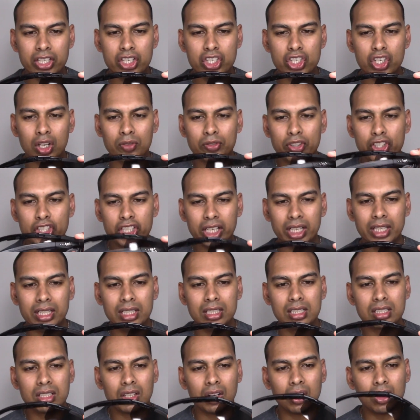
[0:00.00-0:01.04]
of
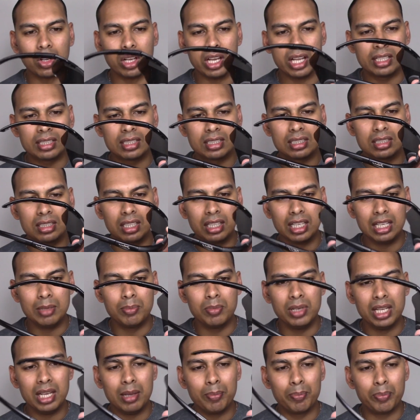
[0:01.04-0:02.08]
shades are
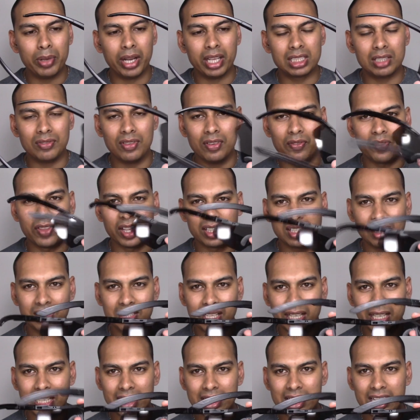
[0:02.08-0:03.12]
extremely impressive. If this is
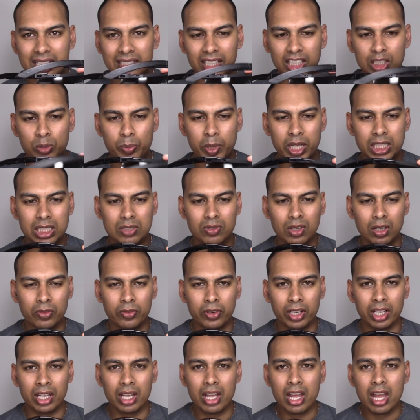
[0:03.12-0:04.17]
the least expensive
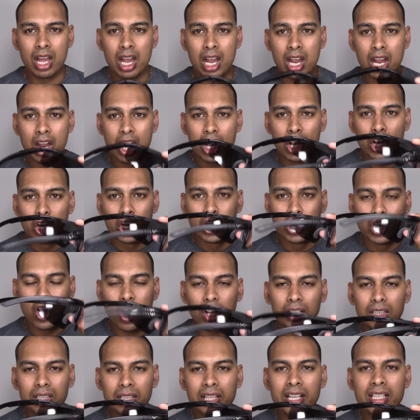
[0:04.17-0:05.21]
offering,
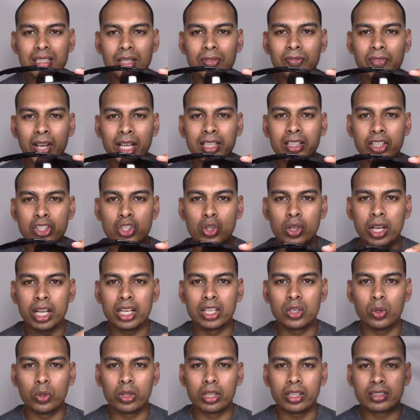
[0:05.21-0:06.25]
not least the fact that you can
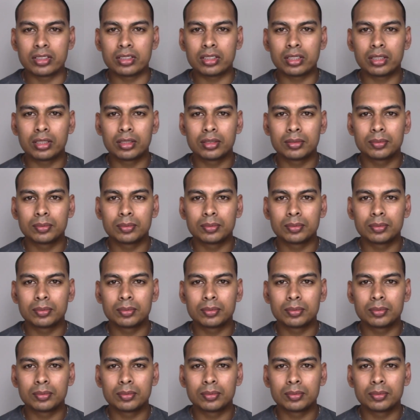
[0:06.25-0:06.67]
do this.